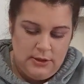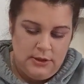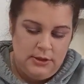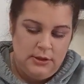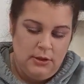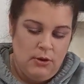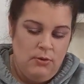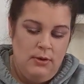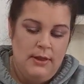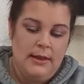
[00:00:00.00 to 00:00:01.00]

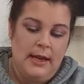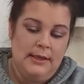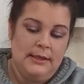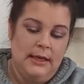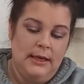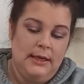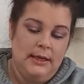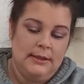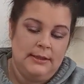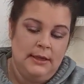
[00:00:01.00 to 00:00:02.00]
So, next
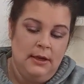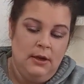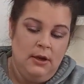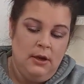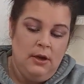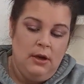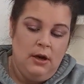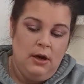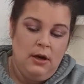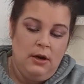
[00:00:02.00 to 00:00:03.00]
is
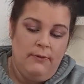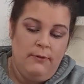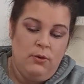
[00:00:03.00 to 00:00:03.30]
Heart of